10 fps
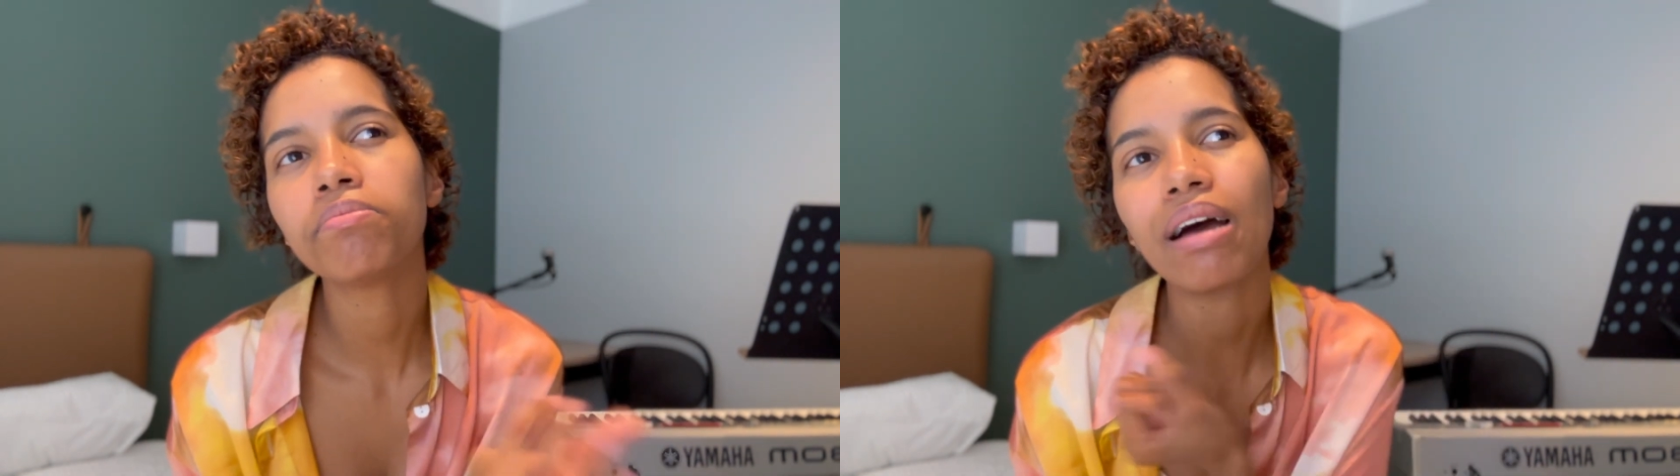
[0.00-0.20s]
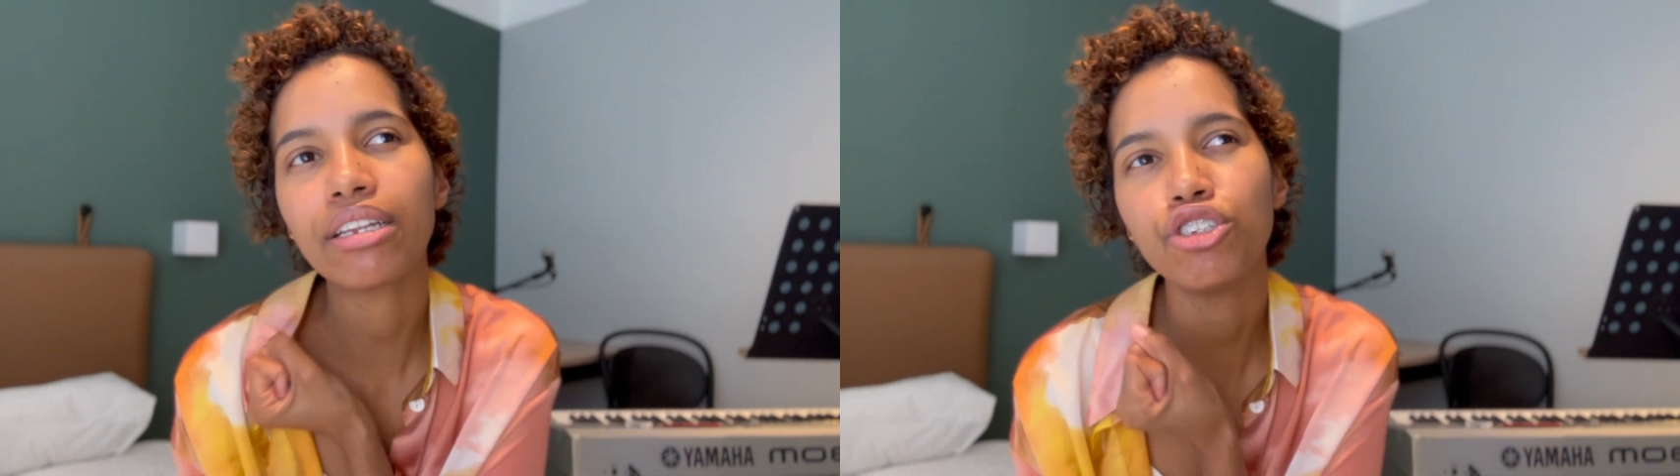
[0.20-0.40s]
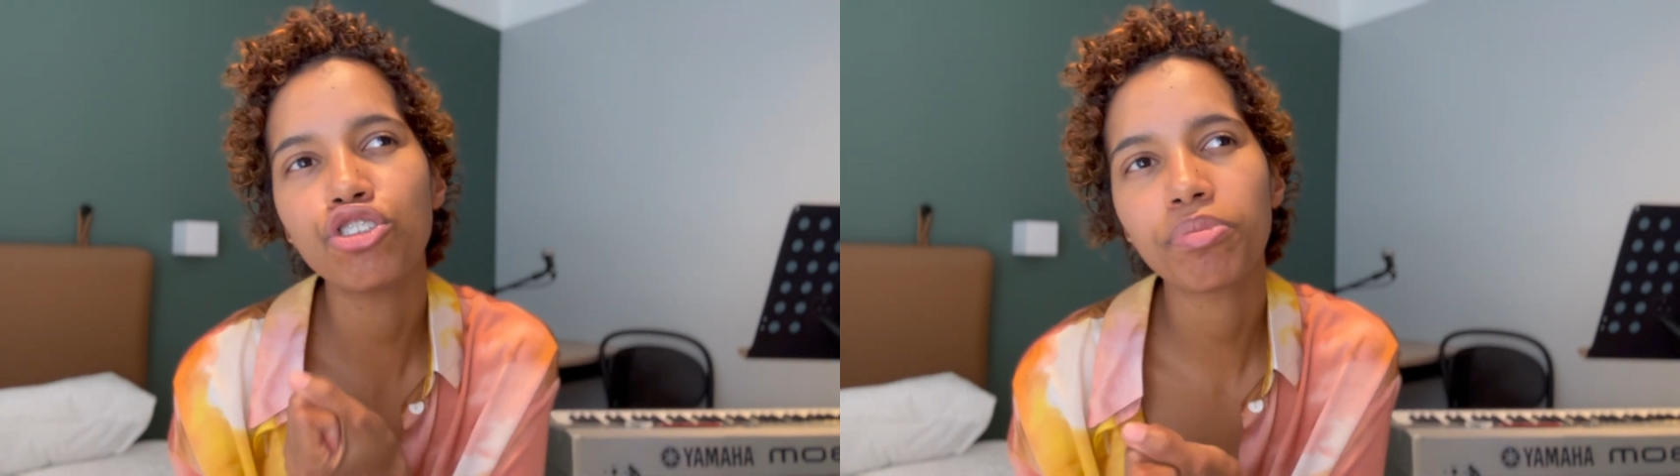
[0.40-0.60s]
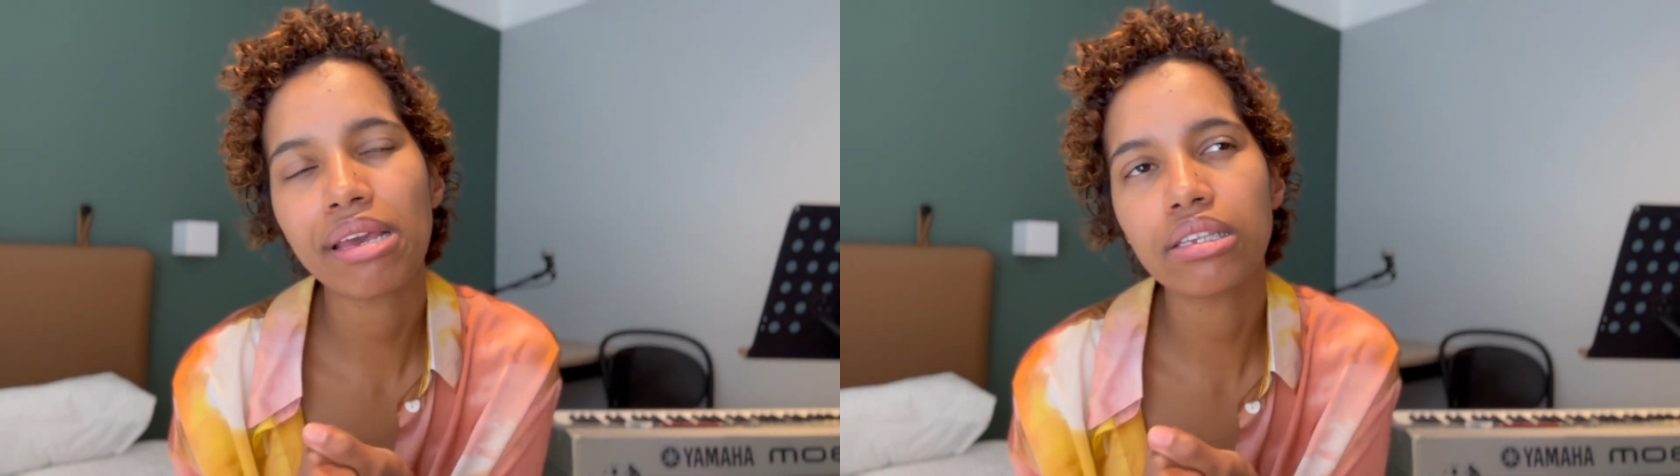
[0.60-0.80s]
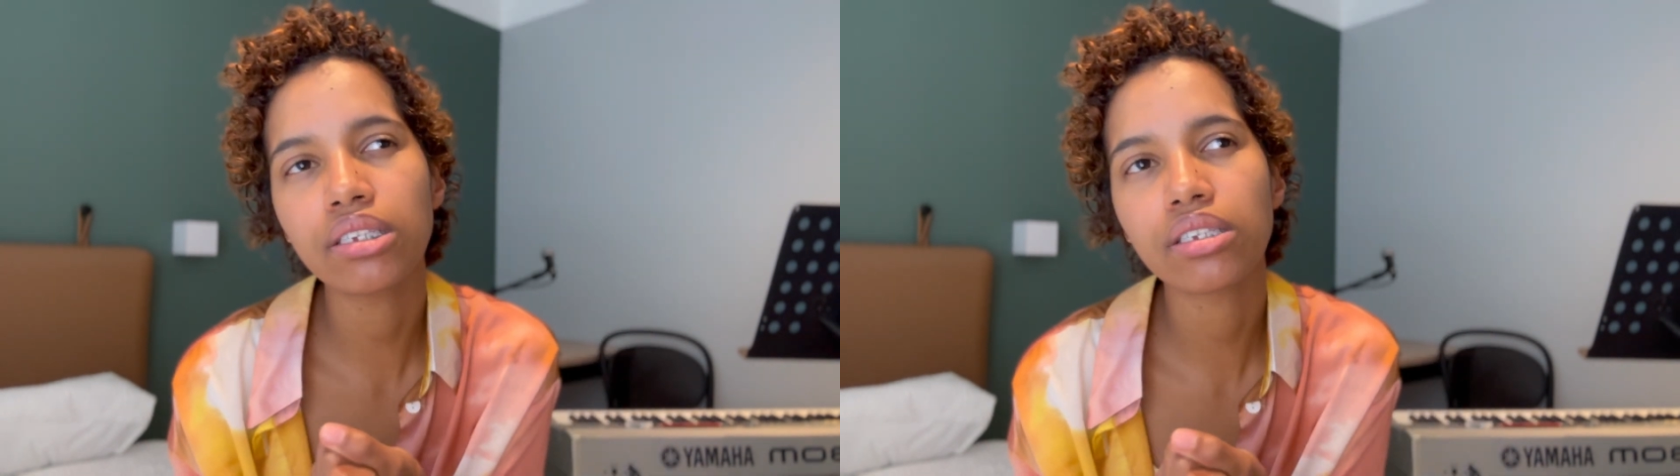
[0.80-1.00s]
my new
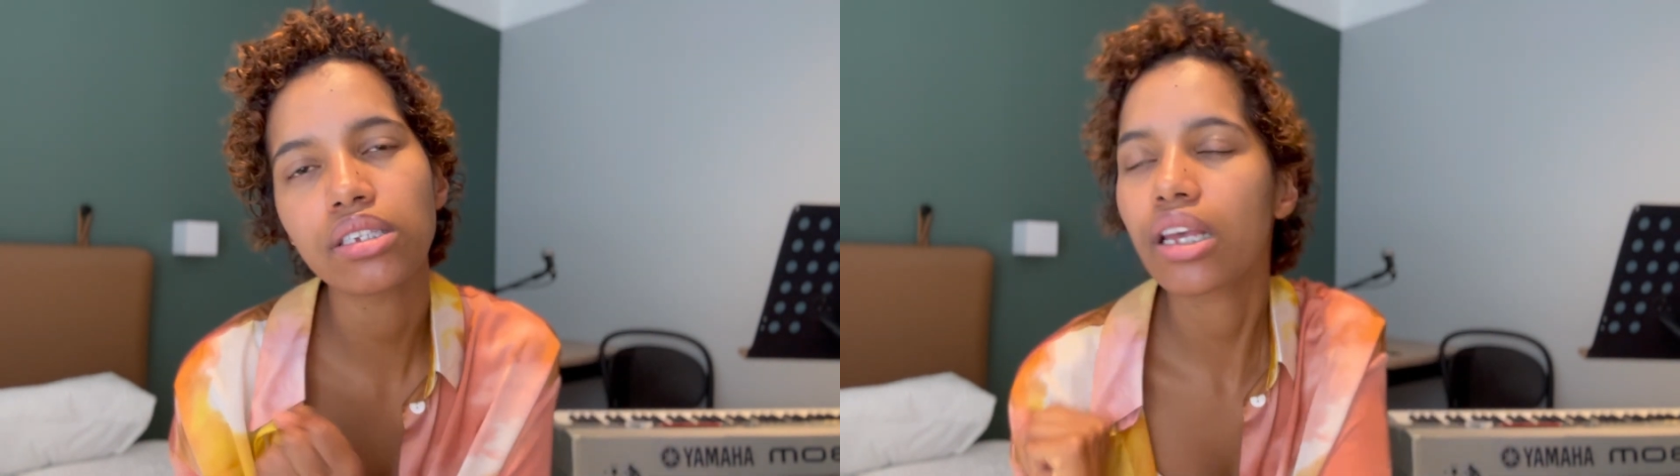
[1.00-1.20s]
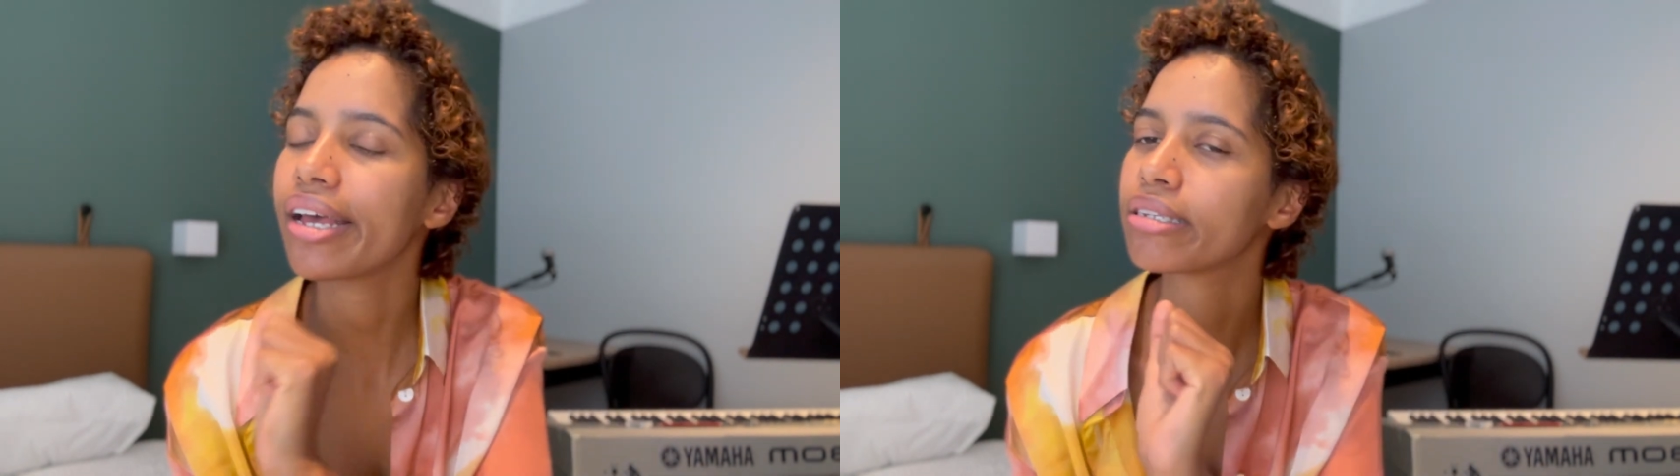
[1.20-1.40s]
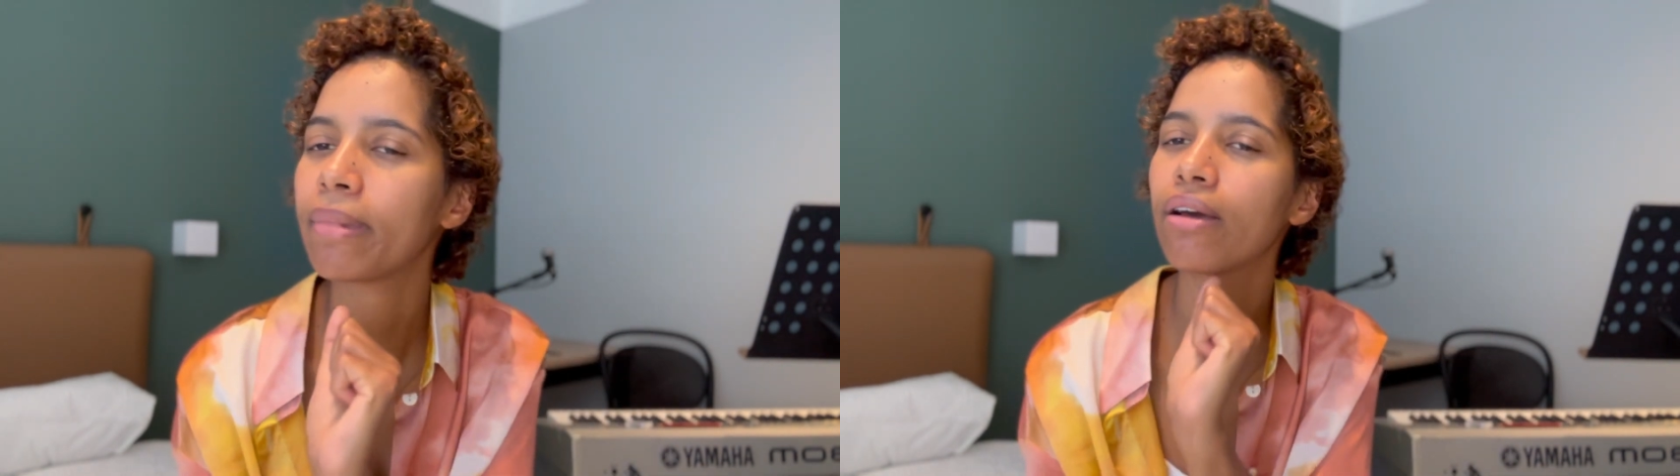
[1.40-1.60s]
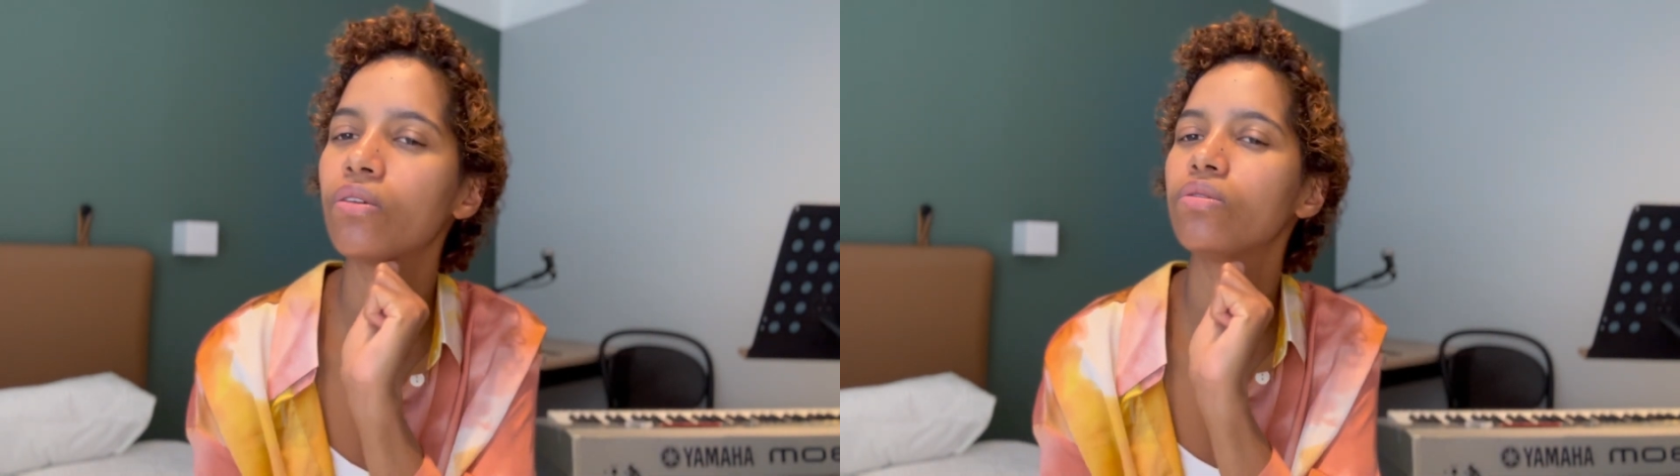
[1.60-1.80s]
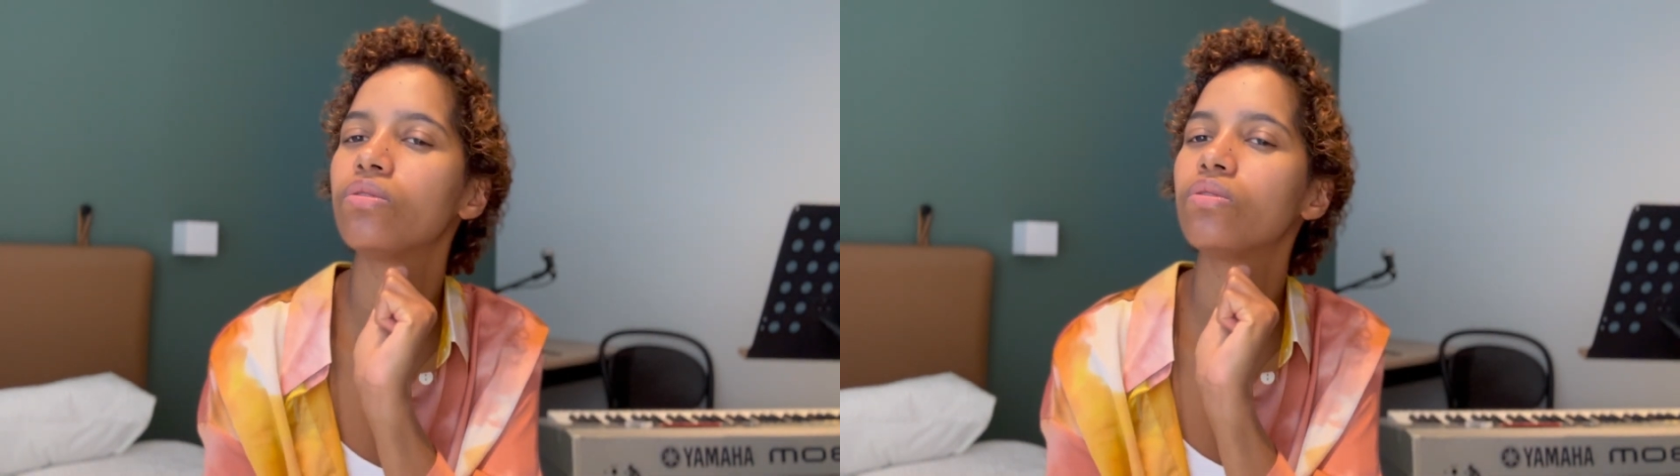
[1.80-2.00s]
space as my
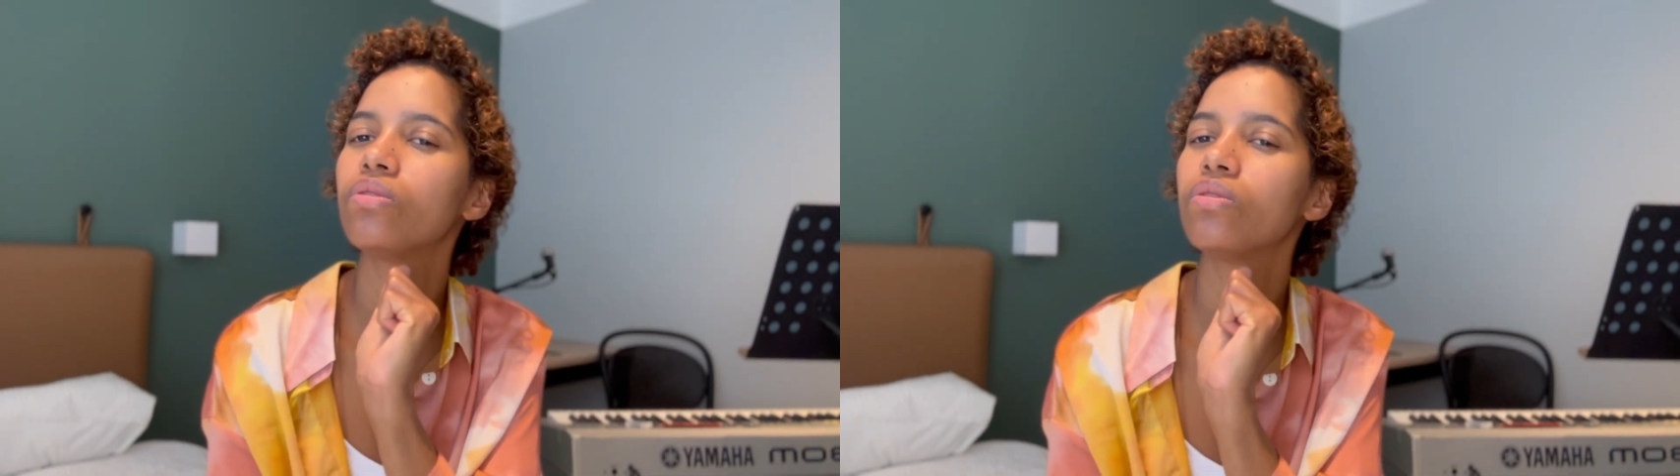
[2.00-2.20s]
own.